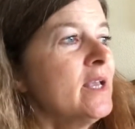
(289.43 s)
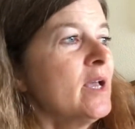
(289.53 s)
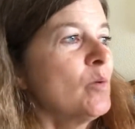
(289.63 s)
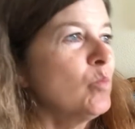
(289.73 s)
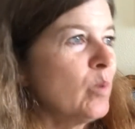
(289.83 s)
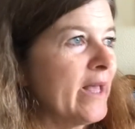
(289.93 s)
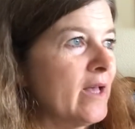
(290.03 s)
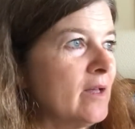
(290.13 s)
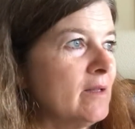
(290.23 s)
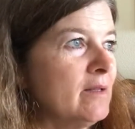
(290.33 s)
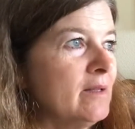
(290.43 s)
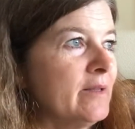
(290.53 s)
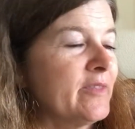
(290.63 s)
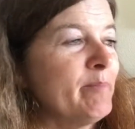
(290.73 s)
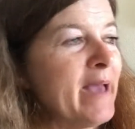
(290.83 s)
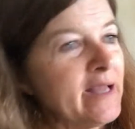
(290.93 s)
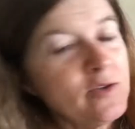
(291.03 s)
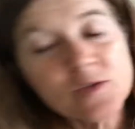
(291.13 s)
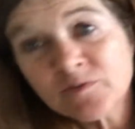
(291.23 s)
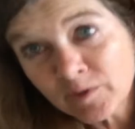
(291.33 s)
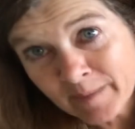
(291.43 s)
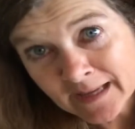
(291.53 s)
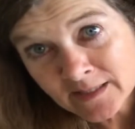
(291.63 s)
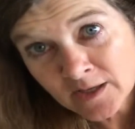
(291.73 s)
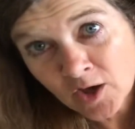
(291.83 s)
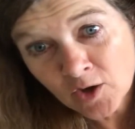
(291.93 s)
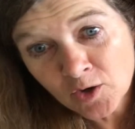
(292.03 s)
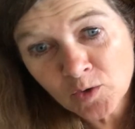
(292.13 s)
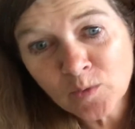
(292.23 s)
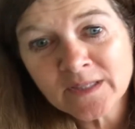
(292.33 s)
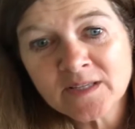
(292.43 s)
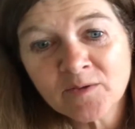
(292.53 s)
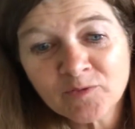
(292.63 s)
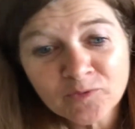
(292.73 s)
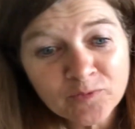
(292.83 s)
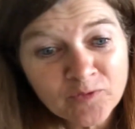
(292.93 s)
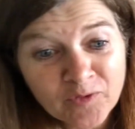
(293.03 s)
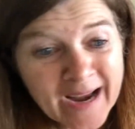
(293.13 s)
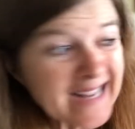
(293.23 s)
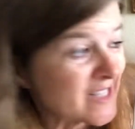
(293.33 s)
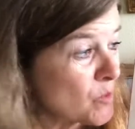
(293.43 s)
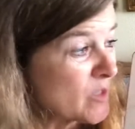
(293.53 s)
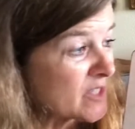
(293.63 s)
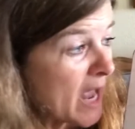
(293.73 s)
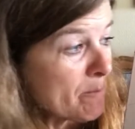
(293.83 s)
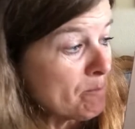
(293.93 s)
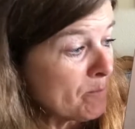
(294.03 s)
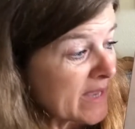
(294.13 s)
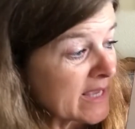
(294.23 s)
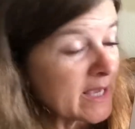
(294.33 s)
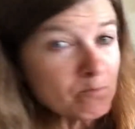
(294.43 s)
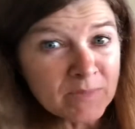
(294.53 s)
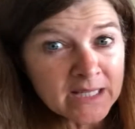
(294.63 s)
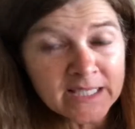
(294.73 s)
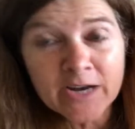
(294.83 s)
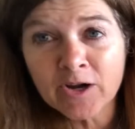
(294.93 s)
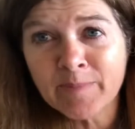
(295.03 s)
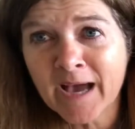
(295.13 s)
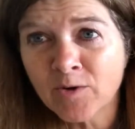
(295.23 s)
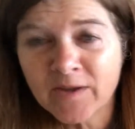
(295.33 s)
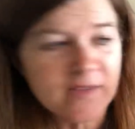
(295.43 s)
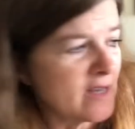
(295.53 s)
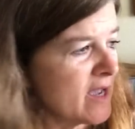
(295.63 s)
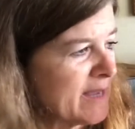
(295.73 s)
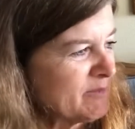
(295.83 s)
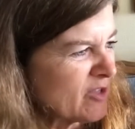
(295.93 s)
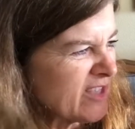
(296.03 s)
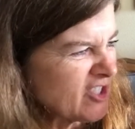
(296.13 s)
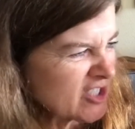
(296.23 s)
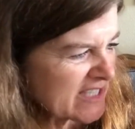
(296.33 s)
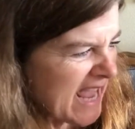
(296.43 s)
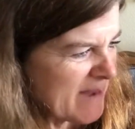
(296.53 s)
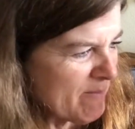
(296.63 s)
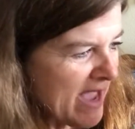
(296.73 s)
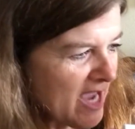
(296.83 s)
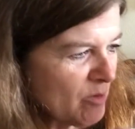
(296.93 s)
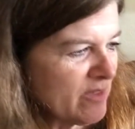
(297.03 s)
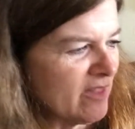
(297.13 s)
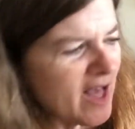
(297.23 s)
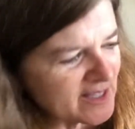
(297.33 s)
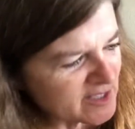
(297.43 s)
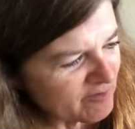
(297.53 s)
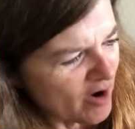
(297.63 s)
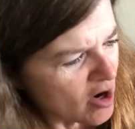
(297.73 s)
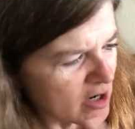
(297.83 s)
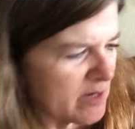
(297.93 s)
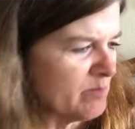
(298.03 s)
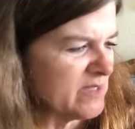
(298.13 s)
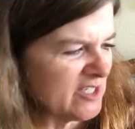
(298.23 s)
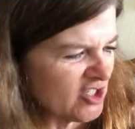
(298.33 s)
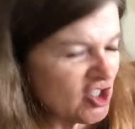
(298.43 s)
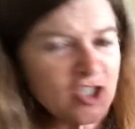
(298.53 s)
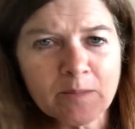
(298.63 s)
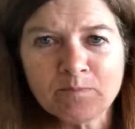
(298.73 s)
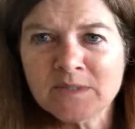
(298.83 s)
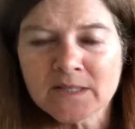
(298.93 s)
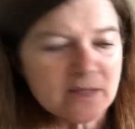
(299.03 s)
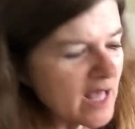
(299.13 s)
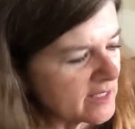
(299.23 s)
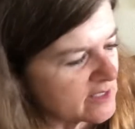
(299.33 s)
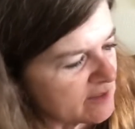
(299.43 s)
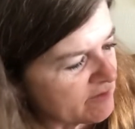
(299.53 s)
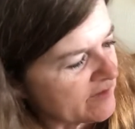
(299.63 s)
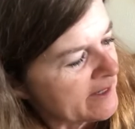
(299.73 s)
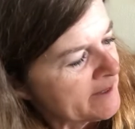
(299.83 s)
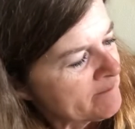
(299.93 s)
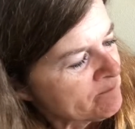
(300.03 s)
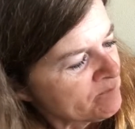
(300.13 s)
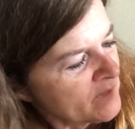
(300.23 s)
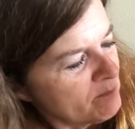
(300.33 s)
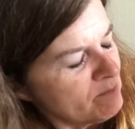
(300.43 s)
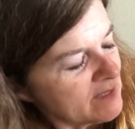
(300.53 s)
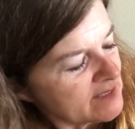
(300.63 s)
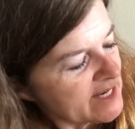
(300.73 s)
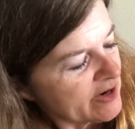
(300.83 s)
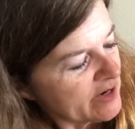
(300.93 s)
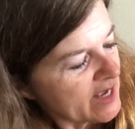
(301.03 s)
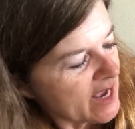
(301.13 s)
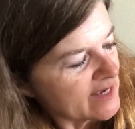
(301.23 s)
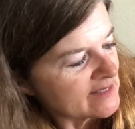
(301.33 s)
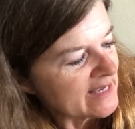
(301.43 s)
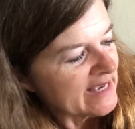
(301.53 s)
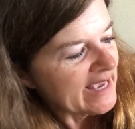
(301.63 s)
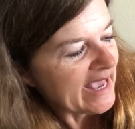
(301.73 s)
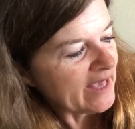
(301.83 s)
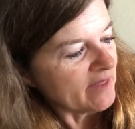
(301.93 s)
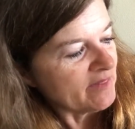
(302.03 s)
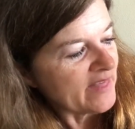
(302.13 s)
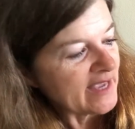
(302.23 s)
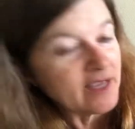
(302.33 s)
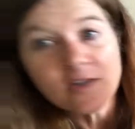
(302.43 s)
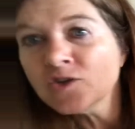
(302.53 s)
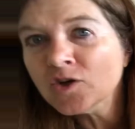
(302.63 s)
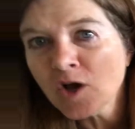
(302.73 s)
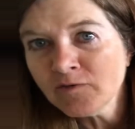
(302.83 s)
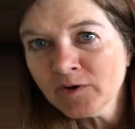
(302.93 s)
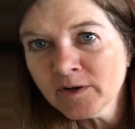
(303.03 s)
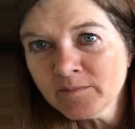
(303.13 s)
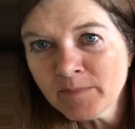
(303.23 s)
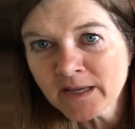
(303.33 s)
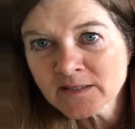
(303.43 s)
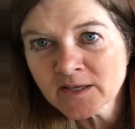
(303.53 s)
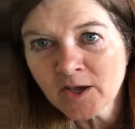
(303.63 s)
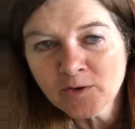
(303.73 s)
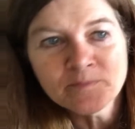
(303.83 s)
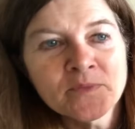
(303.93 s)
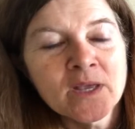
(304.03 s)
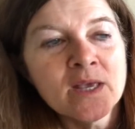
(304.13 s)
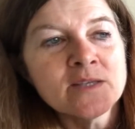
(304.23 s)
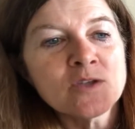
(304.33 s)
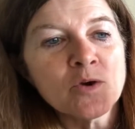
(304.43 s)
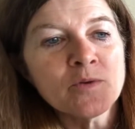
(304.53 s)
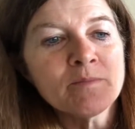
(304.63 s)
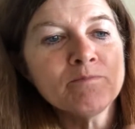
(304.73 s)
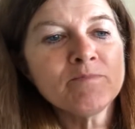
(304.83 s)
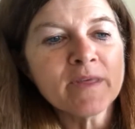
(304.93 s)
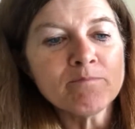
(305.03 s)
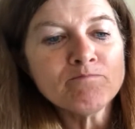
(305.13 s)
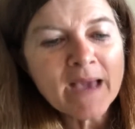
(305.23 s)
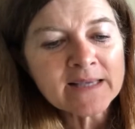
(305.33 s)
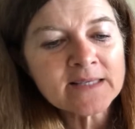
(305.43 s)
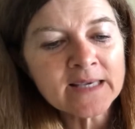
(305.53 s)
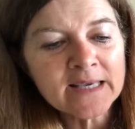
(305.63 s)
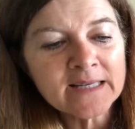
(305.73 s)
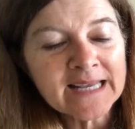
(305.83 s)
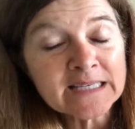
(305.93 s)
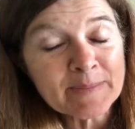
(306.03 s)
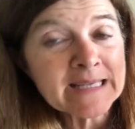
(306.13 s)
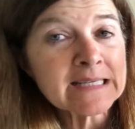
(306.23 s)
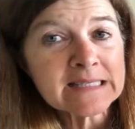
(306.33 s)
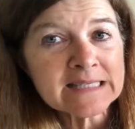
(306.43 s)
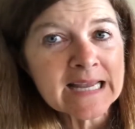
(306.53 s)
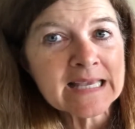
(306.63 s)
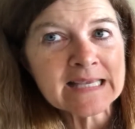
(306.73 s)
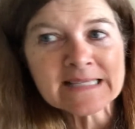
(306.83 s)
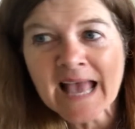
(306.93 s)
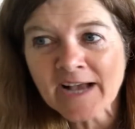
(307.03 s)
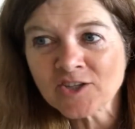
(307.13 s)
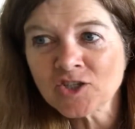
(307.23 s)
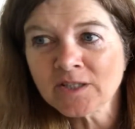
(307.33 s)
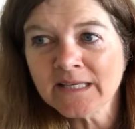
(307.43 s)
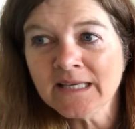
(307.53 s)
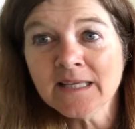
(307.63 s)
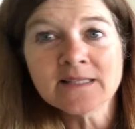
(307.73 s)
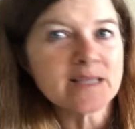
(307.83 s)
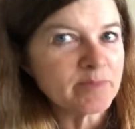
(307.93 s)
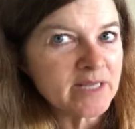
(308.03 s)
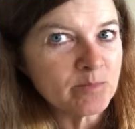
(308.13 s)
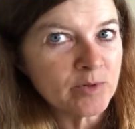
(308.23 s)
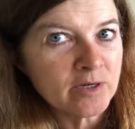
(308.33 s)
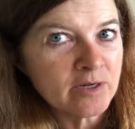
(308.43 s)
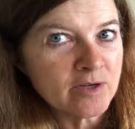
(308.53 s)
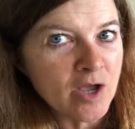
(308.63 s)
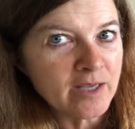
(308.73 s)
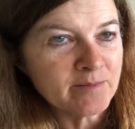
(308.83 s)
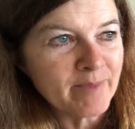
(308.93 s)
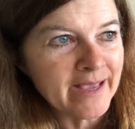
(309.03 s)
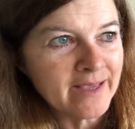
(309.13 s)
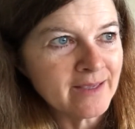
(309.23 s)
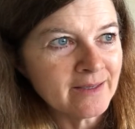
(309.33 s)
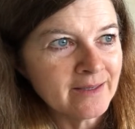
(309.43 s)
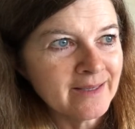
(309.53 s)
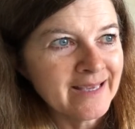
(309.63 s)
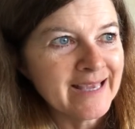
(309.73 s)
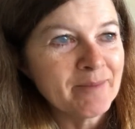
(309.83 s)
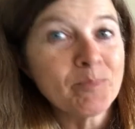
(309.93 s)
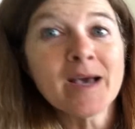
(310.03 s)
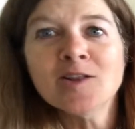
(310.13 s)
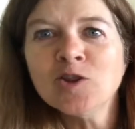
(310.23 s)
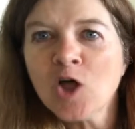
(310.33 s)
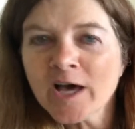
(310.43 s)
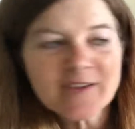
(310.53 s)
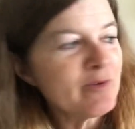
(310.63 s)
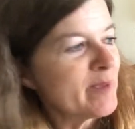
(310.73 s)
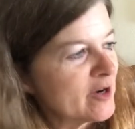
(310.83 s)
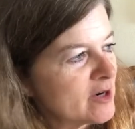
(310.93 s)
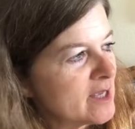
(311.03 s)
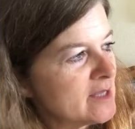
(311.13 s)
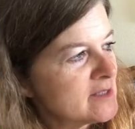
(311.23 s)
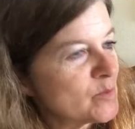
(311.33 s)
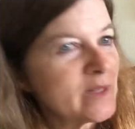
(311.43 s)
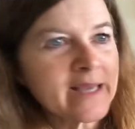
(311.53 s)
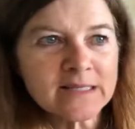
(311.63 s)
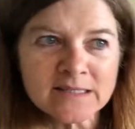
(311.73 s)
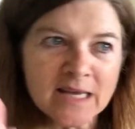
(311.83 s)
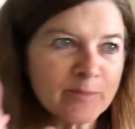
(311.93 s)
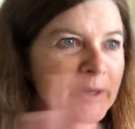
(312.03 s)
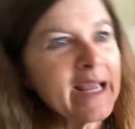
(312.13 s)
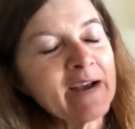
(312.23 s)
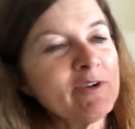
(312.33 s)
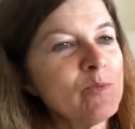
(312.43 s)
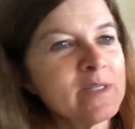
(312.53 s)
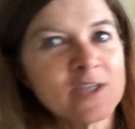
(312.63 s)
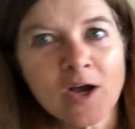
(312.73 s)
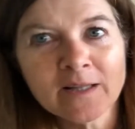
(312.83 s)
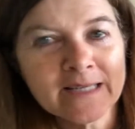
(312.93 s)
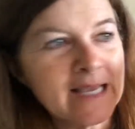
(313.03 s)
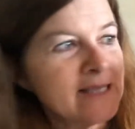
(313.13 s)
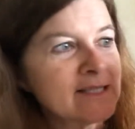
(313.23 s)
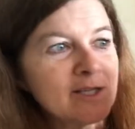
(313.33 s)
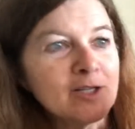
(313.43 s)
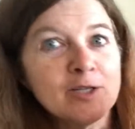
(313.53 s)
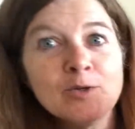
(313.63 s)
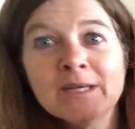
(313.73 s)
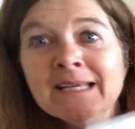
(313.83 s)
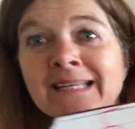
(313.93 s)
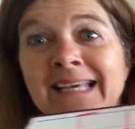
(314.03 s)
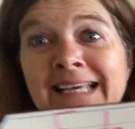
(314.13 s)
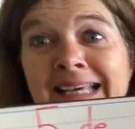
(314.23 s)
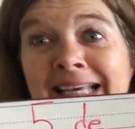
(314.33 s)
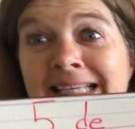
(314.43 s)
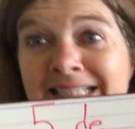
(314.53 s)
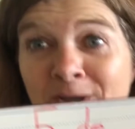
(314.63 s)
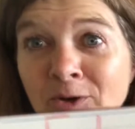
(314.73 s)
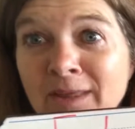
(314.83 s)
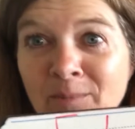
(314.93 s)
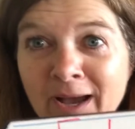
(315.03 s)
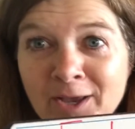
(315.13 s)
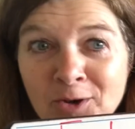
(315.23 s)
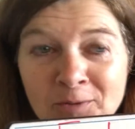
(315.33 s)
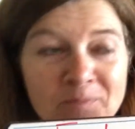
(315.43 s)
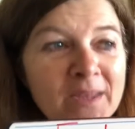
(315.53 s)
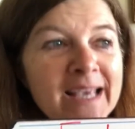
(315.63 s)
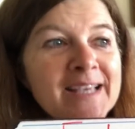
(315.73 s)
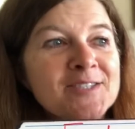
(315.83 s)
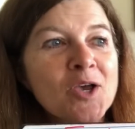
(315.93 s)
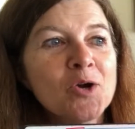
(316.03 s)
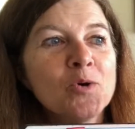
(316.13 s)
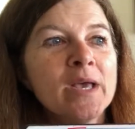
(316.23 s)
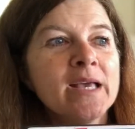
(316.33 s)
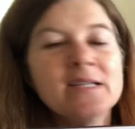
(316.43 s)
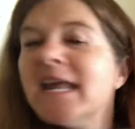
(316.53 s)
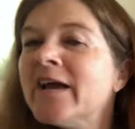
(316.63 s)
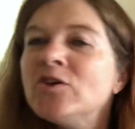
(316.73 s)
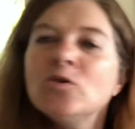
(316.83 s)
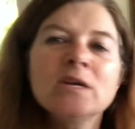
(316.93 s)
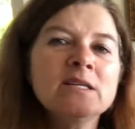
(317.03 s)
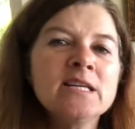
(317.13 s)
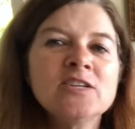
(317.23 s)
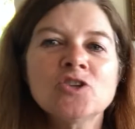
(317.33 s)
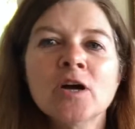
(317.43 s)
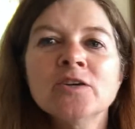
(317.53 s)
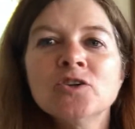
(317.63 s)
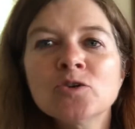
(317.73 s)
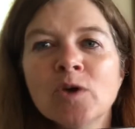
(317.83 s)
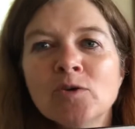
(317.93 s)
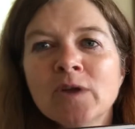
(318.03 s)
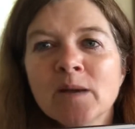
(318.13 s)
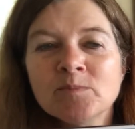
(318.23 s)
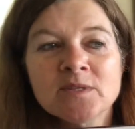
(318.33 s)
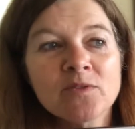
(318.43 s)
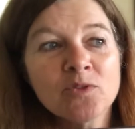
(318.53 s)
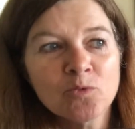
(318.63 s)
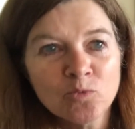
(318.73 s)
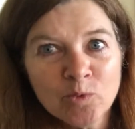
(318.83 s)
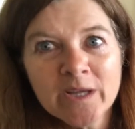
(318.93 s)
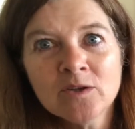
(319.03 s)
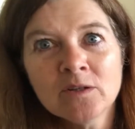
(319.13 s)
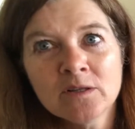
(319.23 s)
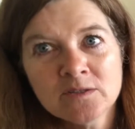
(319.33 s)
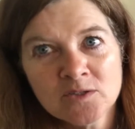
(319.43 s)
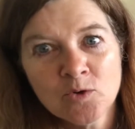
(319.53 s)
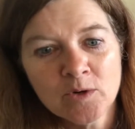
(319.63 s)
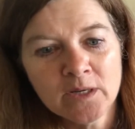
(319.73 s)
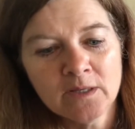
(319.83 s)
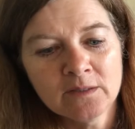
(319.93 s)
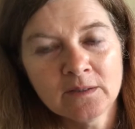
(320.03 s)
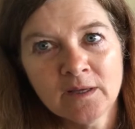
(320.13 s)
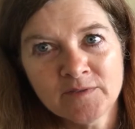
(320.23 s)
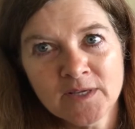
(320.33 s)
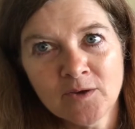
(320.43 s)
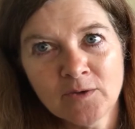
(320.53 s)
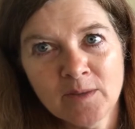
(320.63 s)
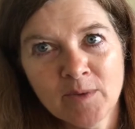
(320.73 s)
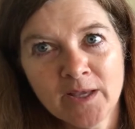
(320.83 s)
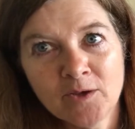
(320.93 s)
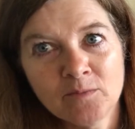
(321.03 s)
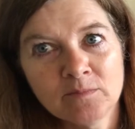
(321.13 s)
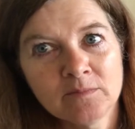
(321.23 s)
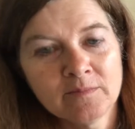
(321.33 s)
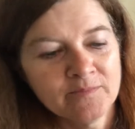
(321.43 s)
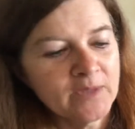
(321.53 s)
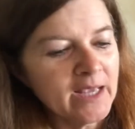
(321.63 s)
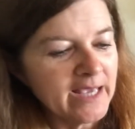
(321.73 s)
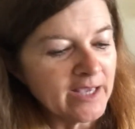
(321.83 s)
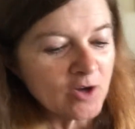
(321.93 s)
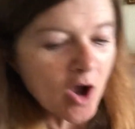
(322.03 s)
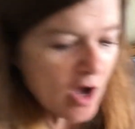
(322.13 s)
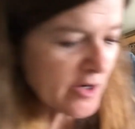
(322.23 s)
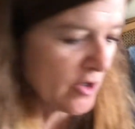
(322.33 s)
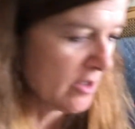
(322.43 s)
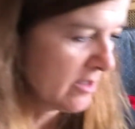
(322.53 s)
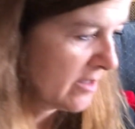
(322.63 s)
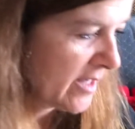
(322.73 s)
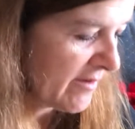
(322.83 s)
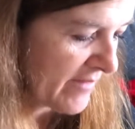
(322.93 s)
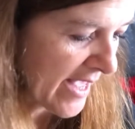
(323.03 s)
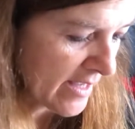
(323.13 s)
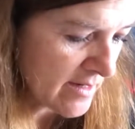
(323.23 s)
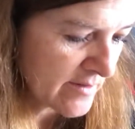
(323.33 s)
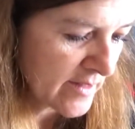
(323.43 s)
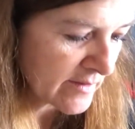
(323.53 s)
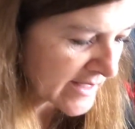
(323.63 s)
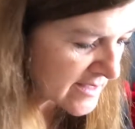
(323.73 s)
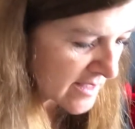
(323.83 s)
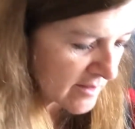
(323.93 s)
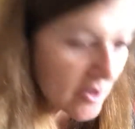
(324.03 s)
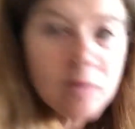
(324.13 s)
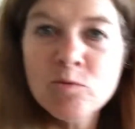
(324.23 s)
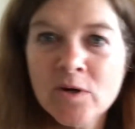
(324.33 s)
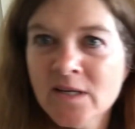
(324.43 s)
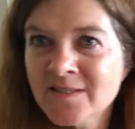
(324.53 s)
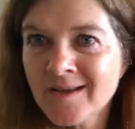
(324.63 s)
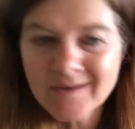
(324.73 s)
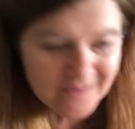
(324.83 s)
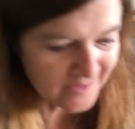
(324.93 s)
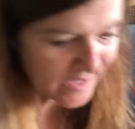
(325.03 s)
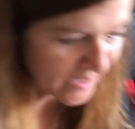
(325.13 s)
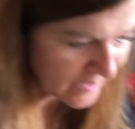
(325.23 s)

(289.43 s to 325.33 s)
Well, the bad news for Mexico was France was a big military power at the time, so they just came back with lots of arms and ships and lots of military guys, and they took over Mexico. So the Mexican Independence Day is actually in September, not in May. But a lot of Americans, we like to celebrate everyone's holidays, including Cinco de Mayo. So now you can teach all your grown-ups the real story of Cinco de Mayo. In honor of that, then let's sing the good morning song today,